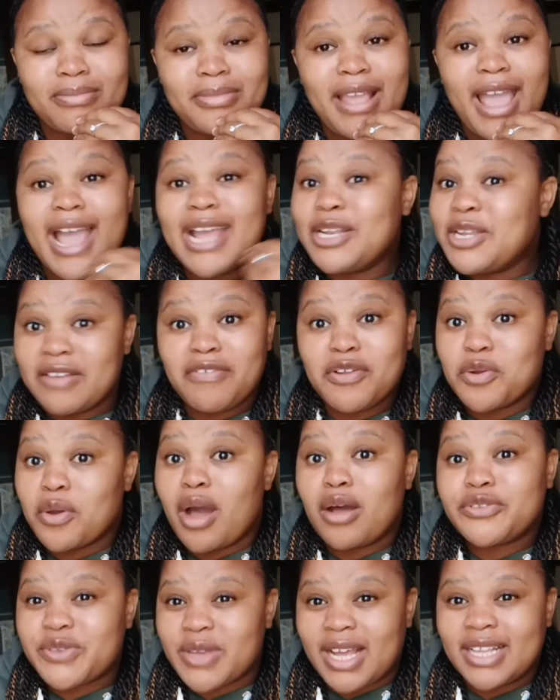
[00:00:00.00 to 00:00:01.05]
I never know
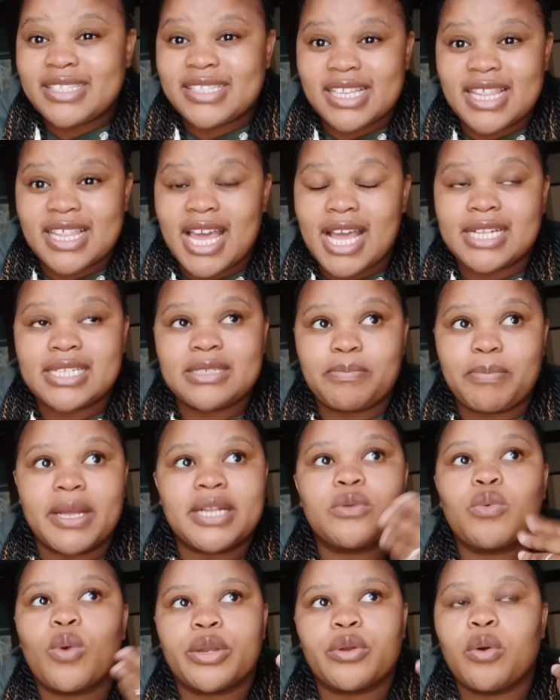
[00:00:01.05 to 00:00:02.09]
how to answer that,
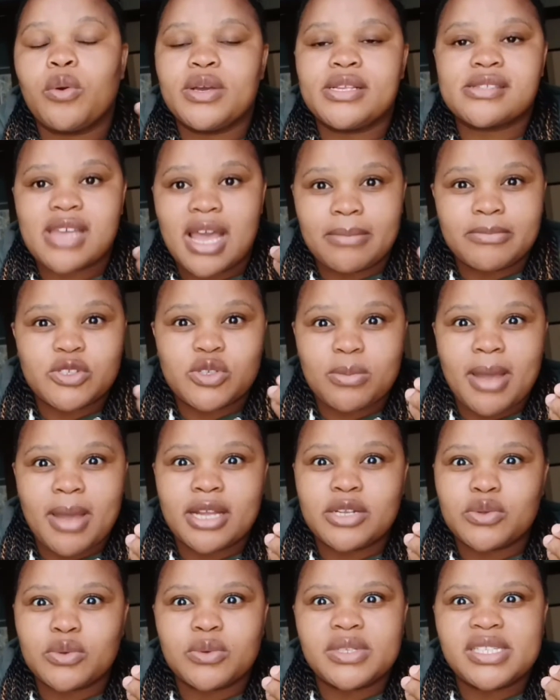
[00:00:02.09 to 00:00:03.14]
but what always comes to
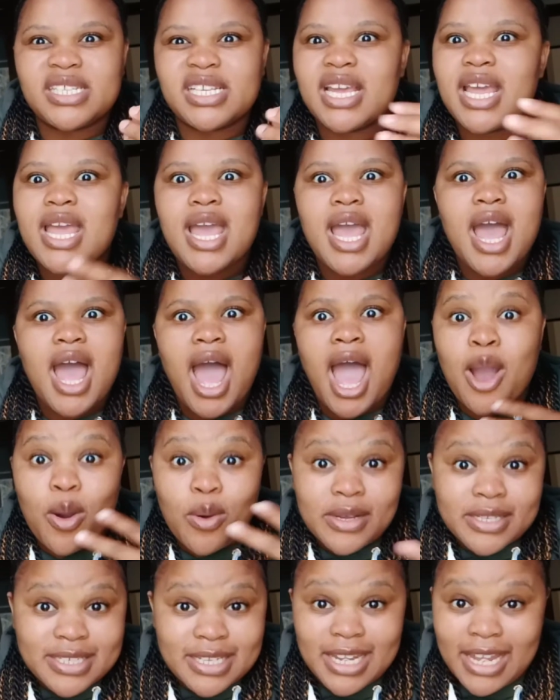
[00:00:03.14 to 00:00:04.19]
mind, Wuguti, I
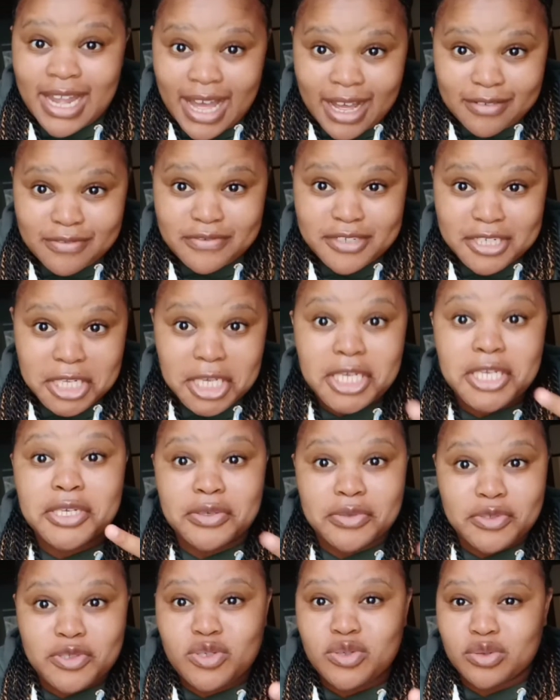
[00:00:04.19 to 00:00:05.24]
always loved a
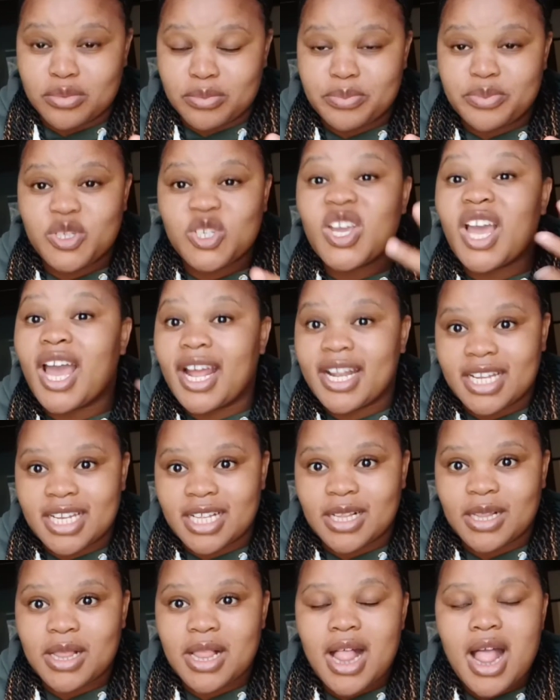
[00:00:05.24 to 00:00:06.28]
YouTube
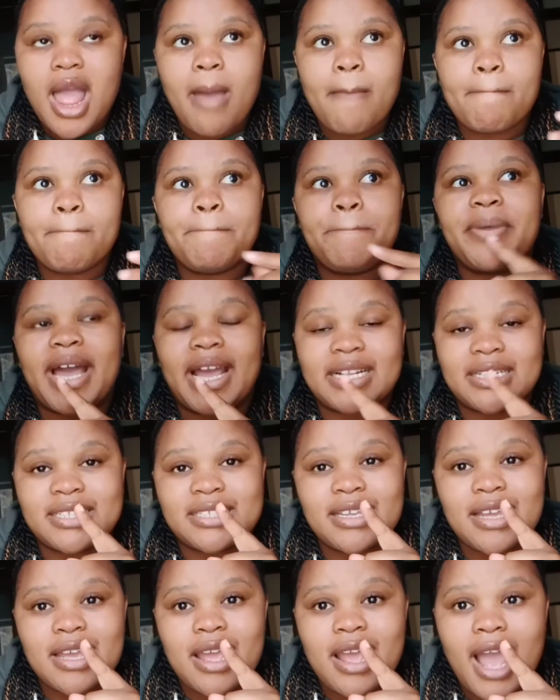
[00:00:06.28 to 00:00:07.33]
channel, but
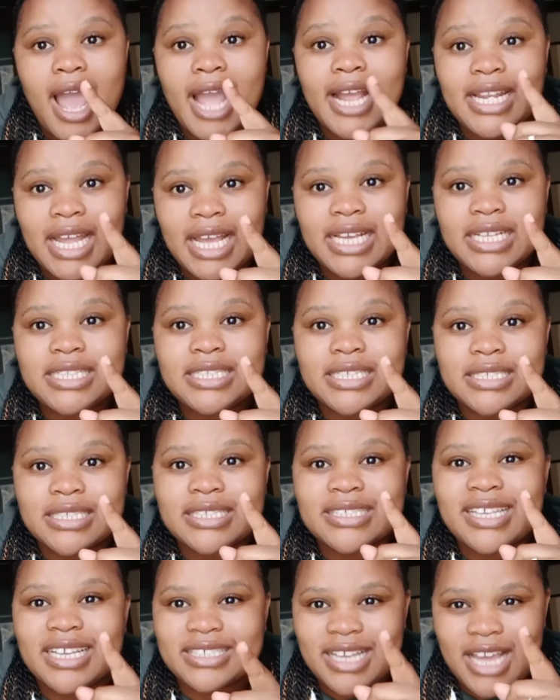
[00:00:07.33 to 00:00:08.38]
I liked it in
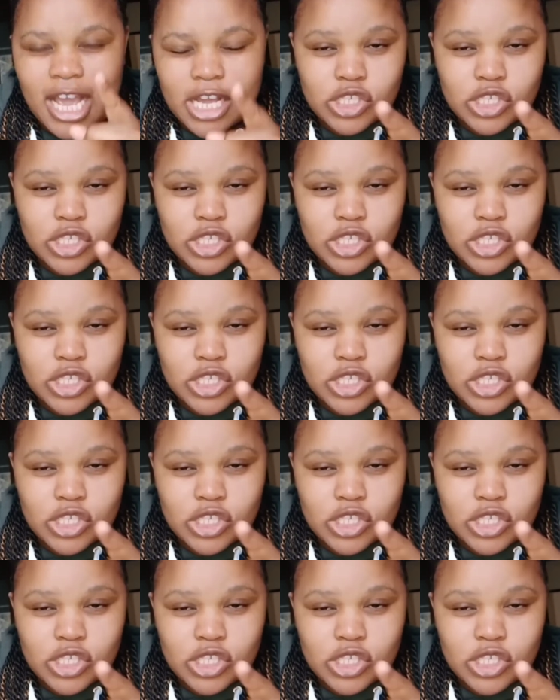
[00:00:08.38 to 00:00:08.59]
Sase High